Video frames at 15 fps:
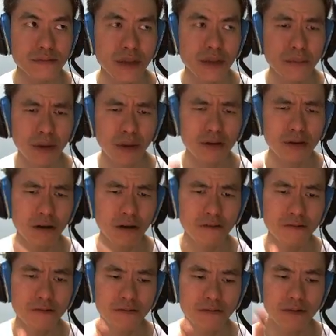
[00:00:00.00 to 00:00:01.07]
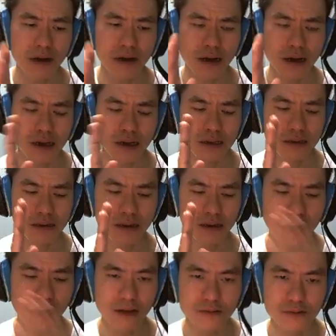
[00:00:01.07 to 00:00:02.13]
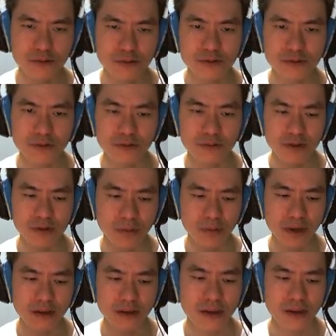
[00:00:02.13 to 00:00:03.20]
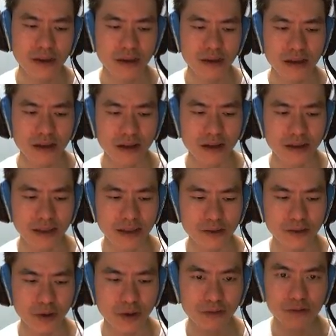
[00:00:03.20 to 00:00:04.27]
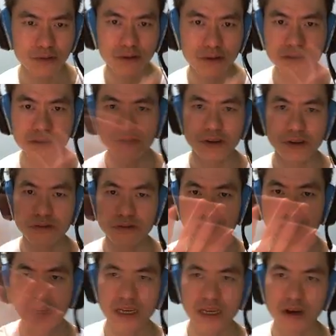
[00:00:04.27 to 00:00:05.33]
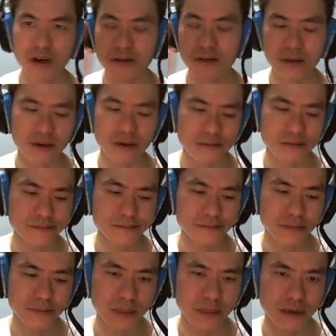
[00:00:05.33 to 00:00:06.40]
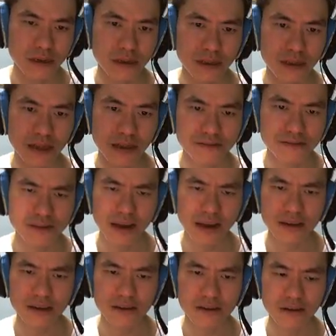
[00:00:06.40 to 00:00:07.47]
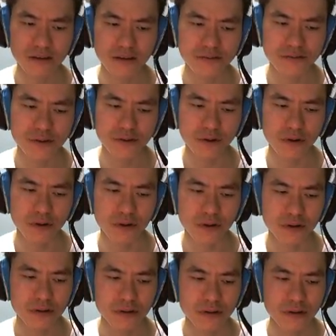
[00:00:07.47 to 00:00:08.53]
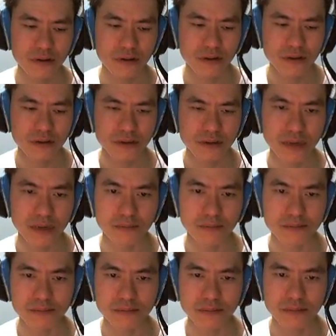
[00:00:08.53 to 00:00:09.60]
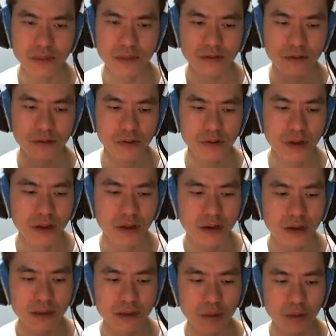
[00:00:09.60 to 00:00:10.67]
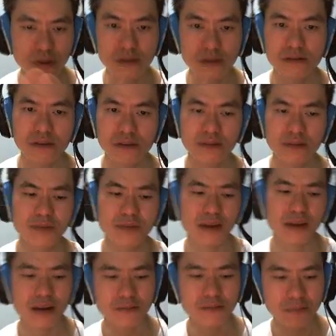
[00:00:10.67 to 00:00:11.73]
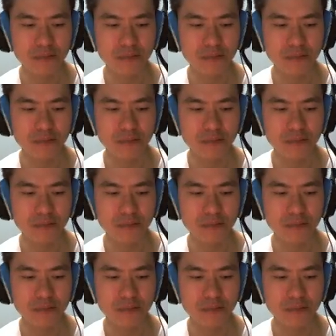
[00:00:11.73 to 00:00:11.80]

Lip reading: block off the heart runes from dropping, then you have to concentrate really on the left side of your team. So now with this team setup,